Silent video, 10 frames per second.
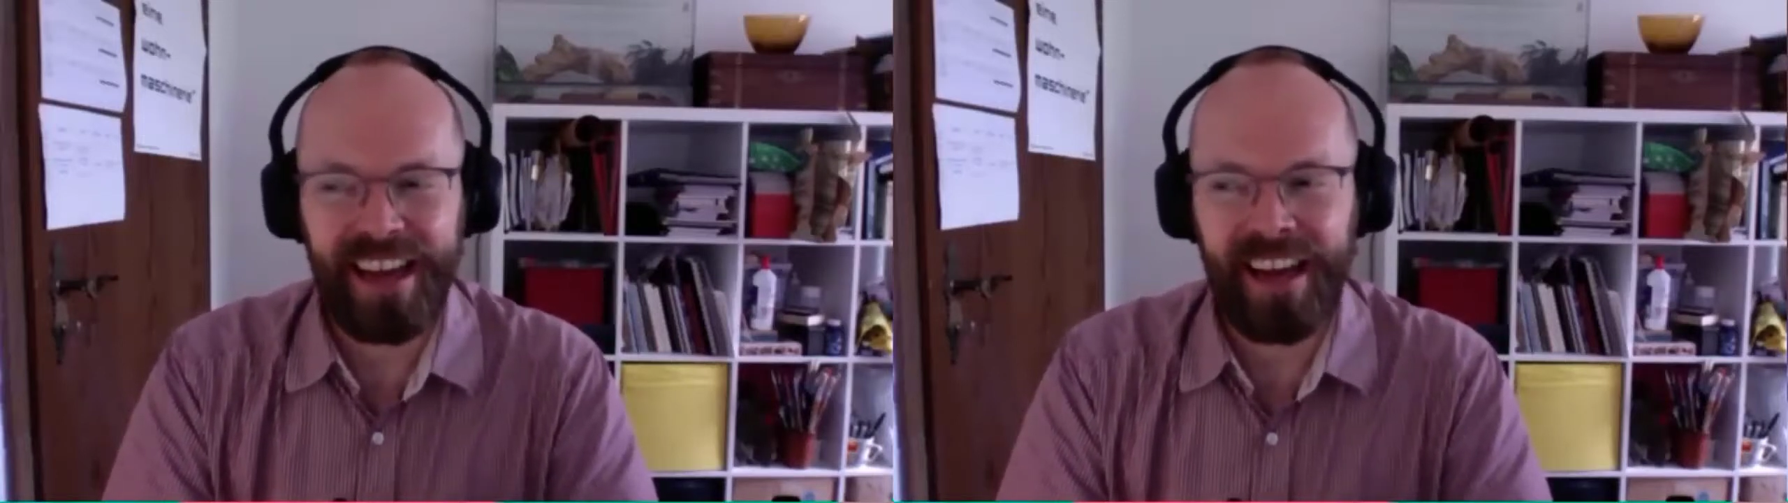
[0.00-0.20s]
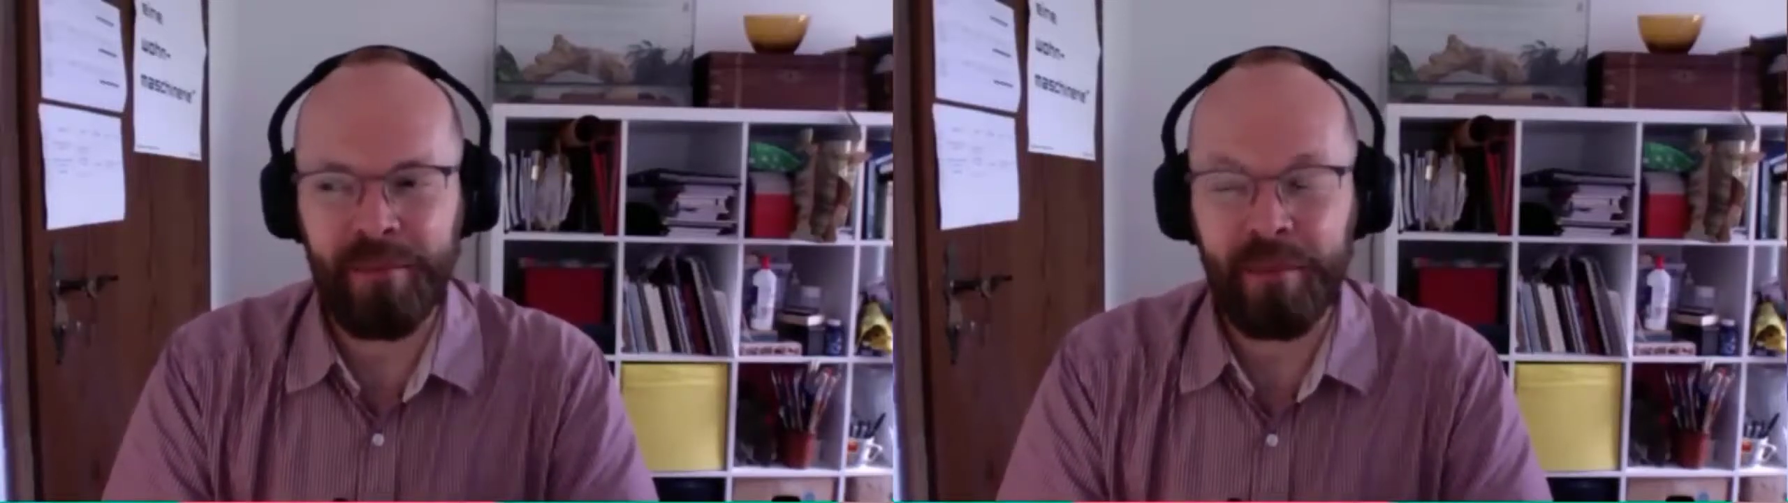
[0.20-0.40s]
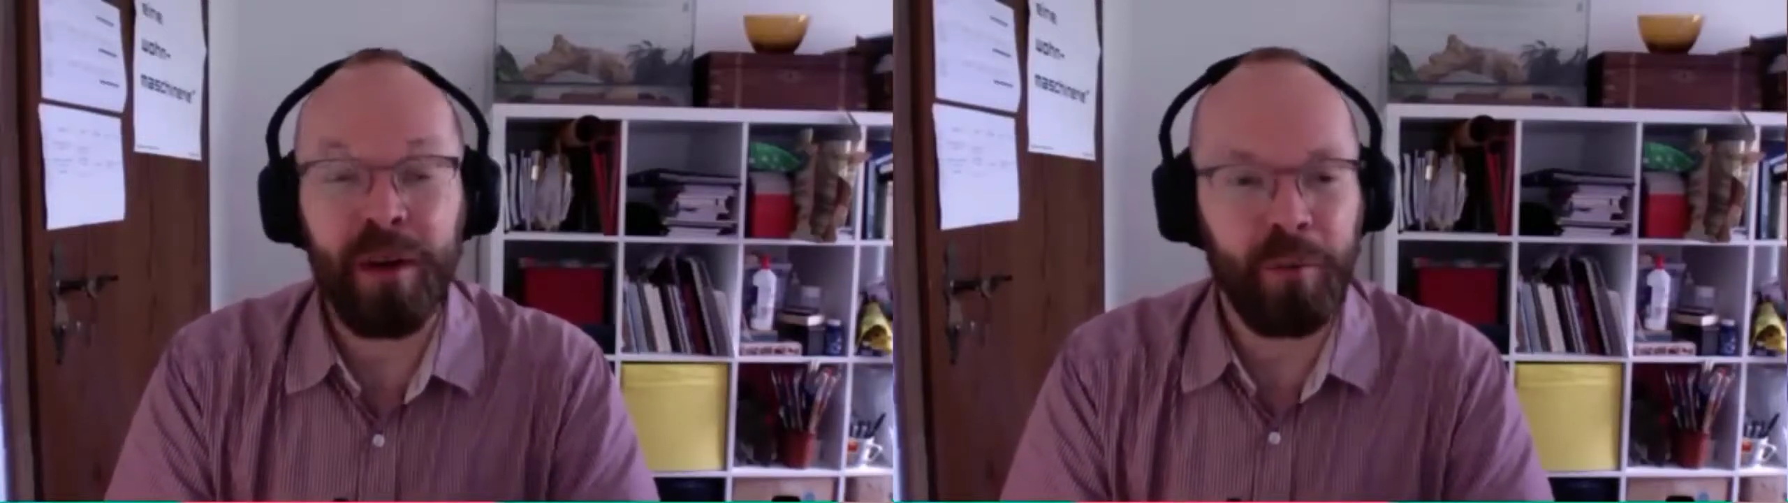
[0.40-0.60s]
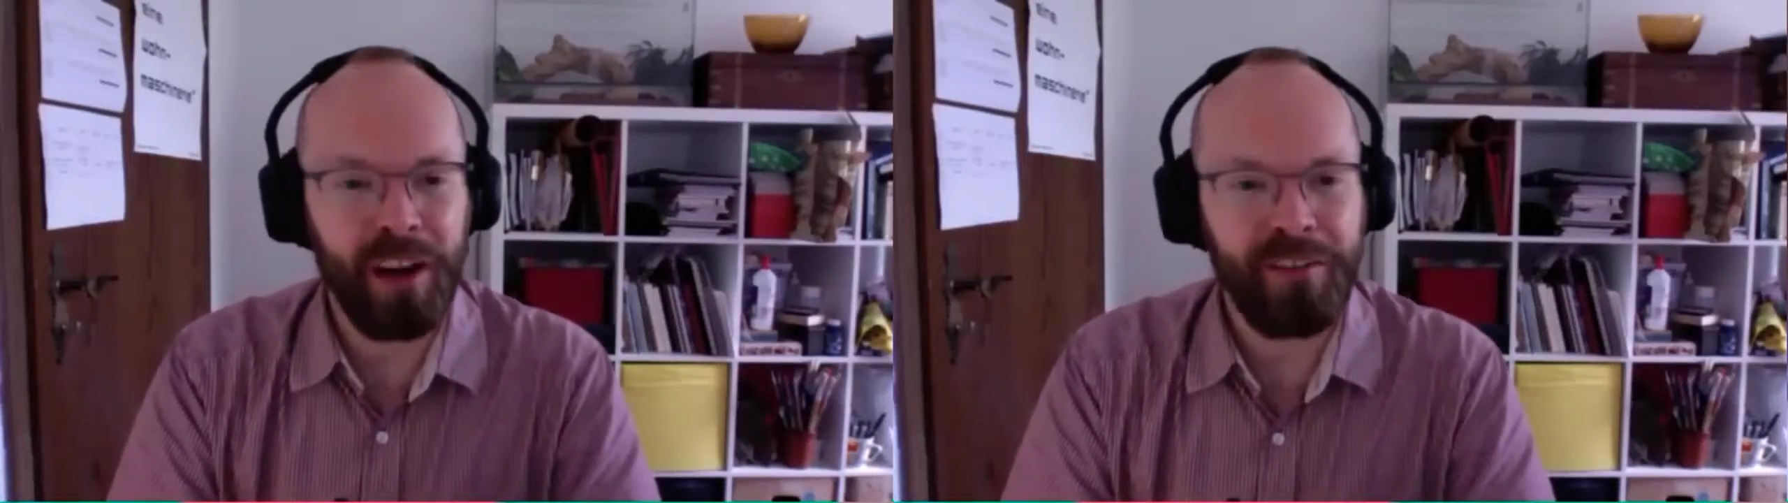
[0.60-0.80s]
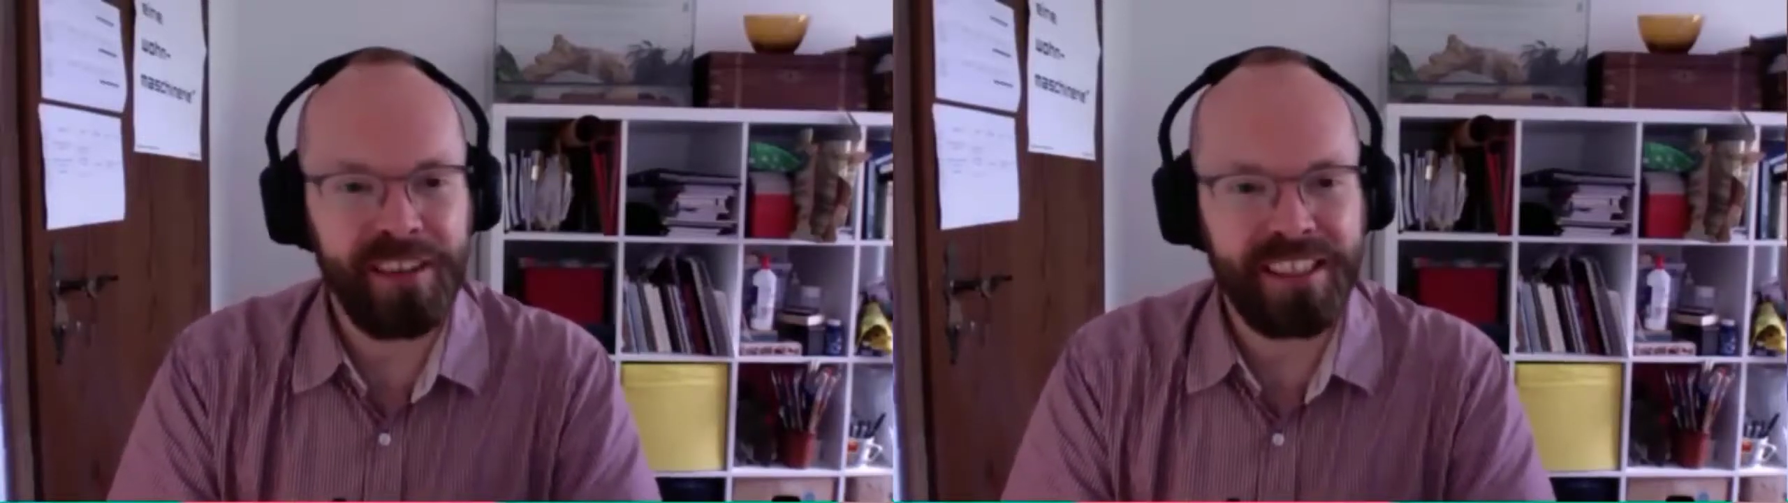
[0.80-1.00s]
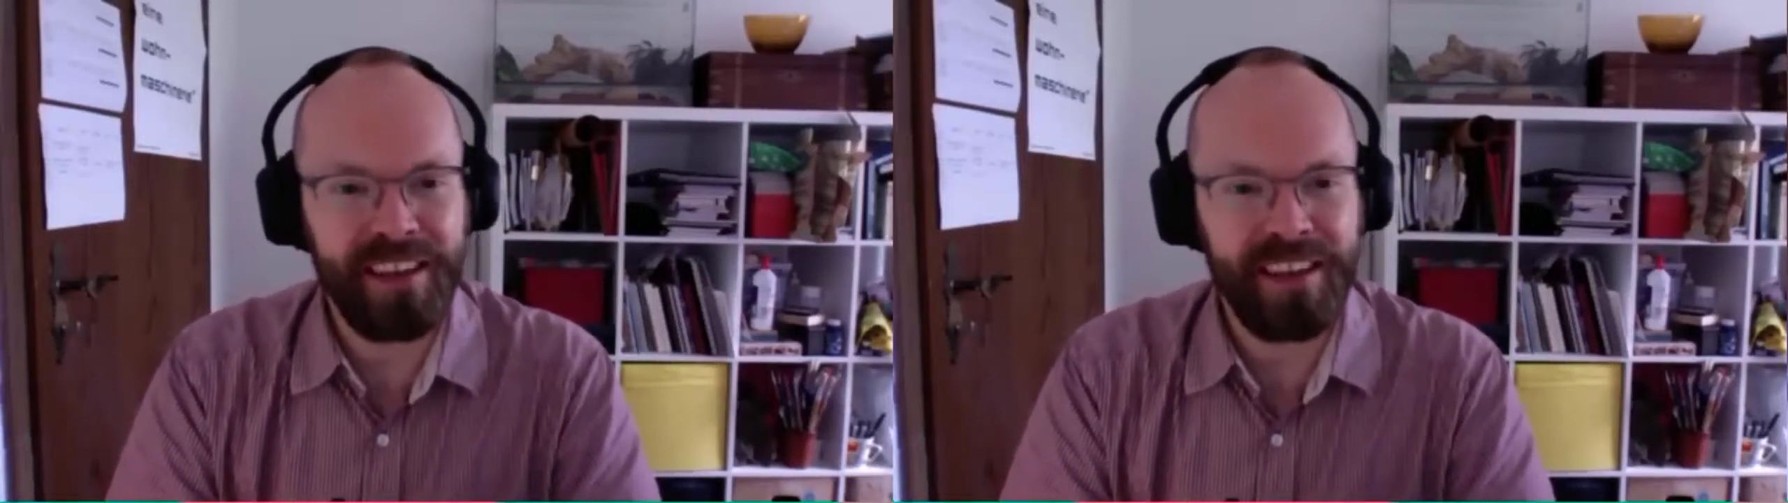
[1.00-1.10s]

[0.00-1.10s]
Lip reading: My wife is